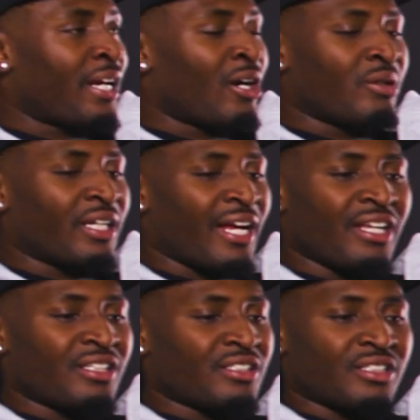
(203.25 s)
And not only
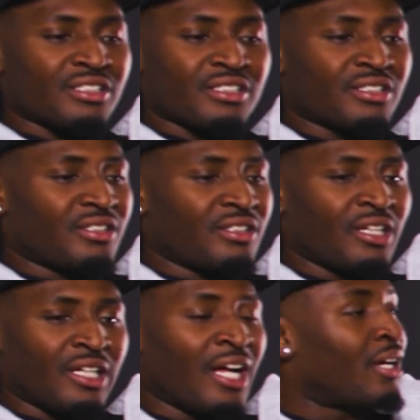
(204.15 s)
that, is this
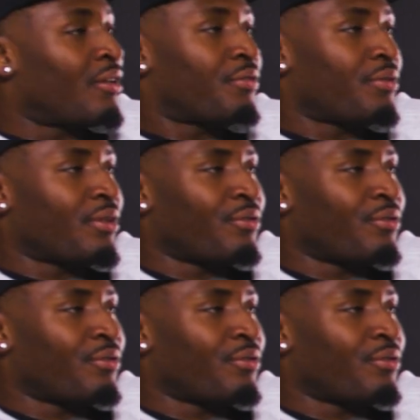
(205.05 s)
the love.